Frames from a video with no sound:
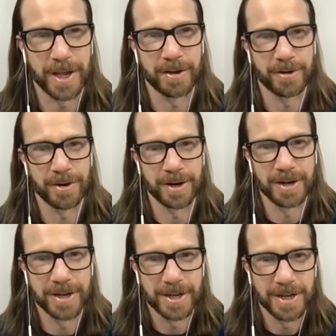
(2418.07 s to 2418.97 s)

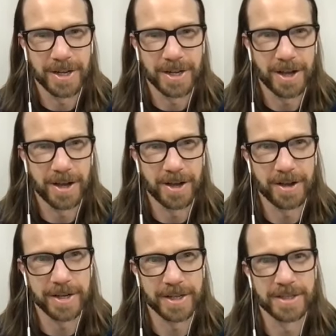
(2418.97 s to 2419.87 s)
our
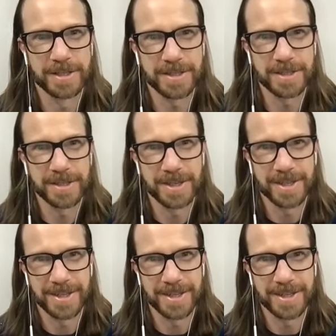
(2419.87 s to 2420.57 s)
audience.